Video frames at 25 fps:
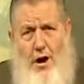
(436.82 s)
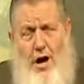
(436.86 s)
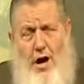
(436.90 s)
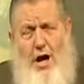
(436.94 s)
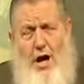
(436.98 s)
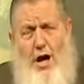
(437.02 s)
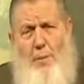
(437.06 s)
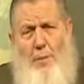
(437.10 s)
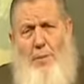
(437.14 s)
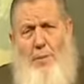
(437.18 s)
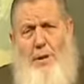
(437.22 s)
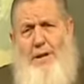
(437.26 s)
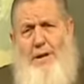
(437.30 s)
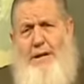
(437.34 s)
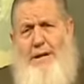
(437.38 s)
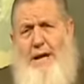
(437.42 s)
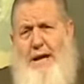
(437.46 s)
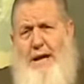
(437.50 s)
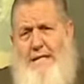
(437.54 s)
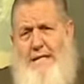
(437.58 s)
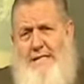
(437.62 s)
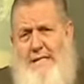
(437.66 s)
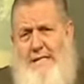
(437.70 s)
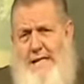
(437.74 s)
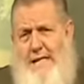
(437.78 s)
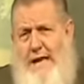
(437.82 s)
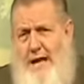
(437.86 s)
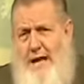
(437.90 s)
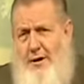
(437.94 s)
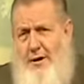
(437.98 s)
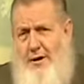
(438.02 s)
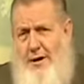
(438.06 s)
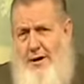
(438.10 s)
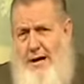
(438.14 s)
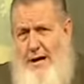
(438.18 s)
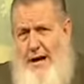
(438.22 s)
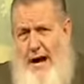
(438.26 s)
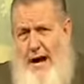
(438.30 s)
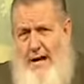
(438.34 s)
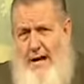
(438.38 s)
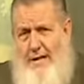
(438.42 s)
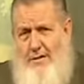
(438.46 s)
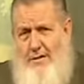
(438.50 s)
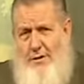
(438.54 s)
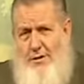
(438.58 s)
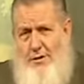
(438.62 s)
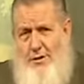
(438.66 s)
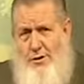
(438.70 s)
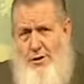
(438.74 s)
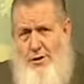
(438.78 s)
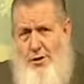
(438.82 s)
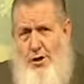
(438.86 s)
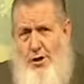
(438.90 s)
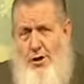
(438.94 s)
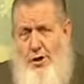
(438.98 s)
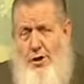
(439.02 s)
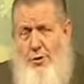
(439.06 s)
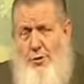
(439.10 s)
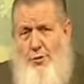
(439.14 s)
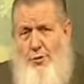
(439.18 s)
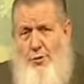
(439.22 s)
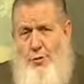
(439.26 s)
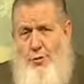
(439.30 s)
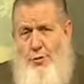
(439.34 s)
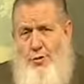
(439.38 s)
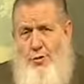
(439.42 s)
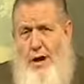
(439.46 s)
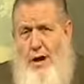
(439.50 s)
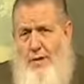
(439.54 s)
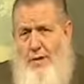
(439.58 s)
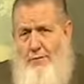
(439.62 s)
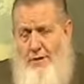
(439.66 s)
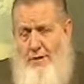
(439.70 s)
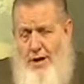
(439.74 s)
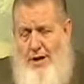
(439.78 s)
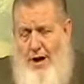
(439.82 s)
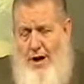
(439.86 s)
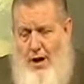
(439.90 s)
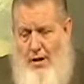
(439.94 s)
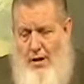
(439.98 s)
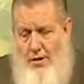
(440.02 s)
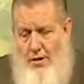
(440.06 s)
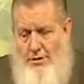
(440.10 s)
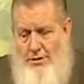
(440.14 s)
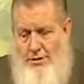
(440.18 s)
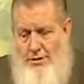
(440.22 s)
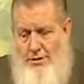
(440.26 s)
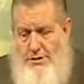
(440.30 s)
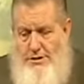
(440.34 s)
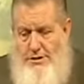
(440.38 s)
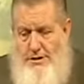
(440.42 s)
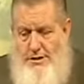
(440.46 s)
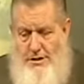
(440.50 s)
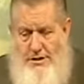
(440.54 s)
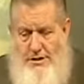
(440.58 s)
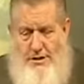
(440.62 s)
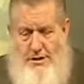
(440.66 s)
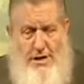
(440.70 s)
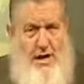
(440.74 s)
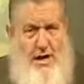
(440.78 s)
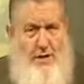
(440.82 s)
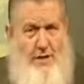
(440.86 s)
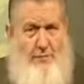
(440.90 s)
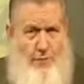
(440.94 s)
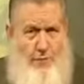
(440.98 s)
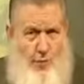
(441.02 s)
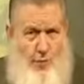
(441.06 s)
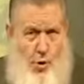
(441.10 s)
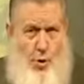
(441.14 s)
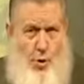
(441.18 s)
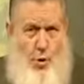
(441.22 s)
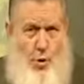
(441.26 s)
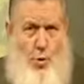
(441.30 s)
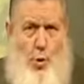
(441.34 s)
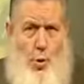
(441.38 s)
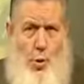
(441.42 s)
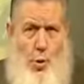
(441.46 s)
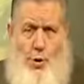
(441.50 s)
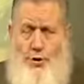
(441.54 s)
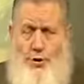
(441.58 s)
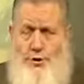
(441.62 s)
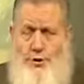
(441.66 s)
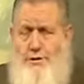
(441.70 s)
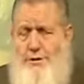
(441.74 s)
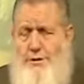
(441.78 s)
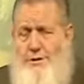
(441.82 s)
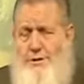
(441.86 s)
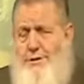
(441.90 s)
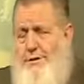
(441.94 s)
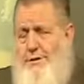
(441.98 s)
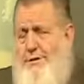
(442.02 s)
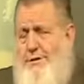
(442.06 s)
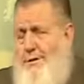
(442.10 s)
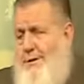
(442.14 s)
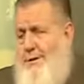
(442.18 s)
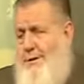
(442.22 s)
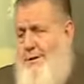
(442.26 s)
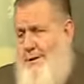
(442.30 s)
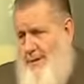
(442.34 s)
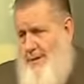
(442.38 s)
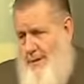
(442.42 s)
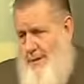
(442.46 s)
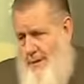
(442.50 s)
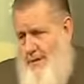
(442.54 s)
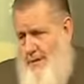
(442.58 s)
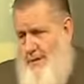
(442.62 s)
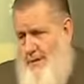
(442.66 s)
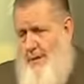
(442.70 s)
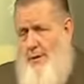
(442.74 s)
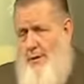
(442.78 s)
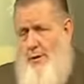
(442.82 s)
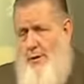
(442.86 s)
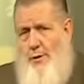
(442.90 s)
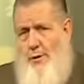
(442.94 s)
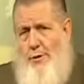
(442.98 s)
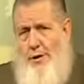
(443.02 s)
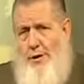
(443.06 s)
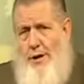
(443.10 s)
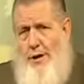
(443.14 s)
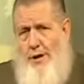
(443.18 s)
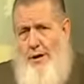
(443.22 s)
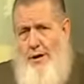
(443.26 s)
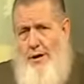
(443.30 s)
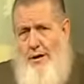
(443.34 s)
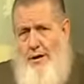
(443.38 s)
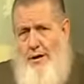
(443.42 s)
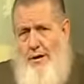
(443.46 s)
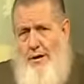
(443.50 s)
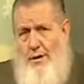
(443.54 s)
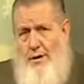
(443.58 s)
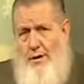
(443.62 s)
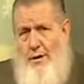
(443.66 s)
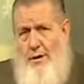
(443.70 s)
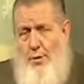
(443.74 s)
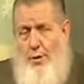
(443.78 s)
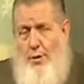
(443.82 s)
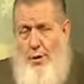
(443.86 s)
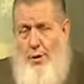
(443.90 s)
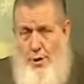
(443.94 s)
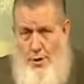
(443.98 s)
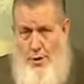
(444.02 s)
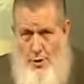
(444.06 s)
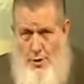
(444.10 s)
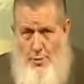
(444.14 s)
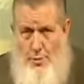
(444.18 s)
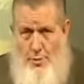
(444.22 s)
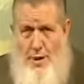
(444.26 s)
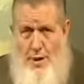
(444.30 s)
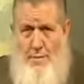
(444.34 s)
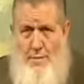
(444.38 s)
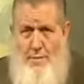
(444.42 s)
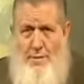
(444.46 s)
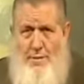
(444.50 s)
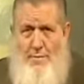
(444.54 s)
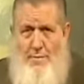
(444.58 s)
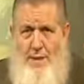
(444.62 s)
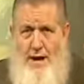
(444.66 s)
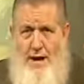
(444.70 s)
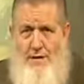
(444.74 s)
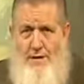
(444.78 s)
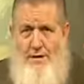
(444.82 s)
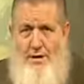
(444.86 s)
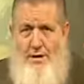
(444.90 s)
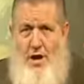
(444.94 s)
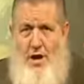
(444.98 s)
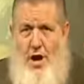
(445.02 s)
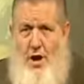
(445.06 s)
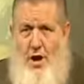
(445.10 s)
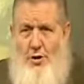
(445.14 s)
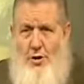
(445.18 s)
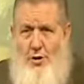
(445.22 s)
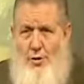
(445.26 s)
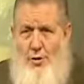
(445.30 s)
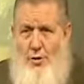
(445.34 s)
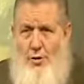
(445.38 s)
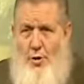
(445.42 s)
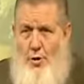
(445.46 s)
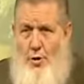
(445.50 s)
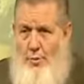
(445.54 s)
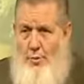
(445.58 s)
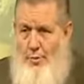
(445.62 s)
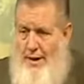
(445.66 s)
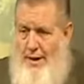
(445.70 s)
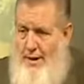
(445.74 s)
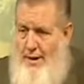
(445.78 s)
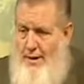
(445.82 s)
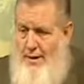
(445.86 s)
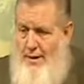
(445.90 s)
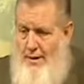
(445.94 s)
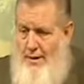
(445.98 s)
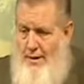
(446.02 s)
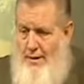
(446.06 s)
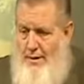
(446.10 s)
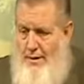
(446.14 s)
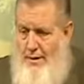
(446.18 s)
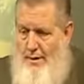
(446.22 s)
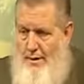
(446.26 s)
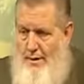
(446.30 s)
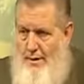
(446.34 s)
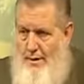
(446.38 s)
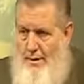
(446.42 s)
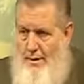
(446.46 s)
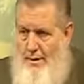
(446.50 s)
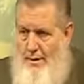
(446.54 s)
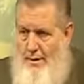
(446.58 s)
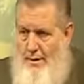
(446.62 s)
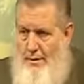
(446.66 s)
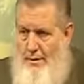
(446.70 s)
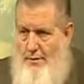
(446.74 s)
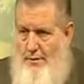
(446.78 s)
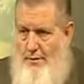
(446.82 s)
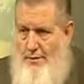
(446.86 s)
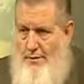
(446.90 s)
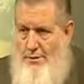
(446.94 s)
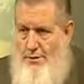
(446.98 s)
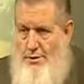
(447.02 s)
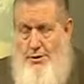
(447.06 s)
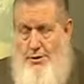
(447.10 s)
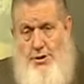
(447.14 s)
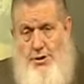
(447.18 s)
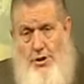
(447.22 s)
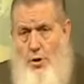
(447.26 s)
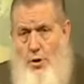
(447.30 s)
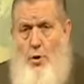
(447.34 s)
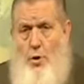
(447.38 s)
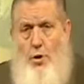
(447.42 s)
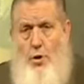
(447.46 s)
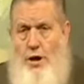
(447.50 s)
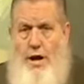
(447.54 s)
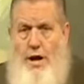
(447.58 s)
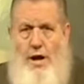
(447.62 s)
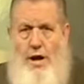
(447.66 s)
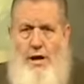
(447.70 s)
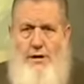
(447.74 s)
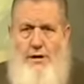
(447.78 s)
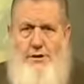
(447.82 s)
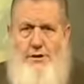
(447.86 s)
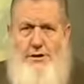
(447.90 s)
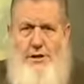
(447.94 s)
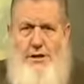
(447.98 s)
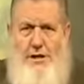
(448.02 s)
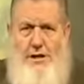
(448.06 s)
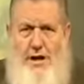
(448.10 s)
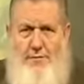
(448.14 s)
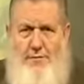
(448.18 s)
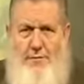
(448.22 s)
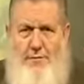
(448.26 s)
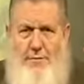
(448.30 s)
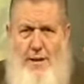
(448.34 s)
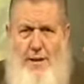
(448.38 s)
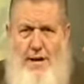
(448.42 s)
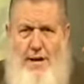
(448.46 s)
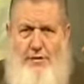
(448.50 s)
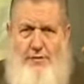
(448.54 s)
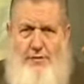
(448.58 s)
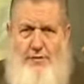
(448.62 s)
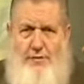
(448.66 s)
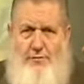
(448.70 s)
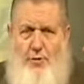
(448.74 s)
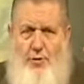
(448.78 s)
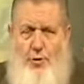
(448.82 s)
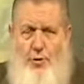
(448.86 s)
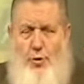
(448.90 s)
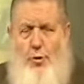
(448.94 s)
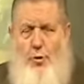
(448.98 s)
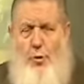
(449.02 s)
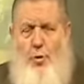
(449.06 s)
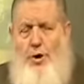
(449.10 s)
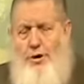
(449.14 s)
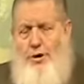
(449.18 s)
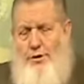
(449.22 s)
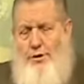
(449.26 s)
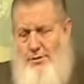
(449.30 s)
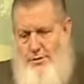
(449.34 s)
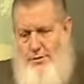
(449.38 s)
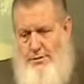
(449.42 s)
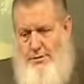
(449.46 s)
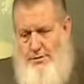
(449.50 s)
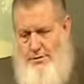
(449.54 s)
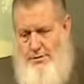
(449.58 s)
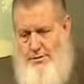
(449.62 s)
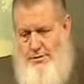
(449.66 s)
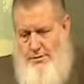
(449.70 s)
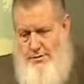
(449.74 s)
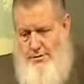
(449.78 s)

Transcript: A couple of days later, he asked her, do you have a dollar? She said she had four quarters. He said, okay. Can you pay me back the dollar you owe me? She said, okay, and she gave him back the four quarters.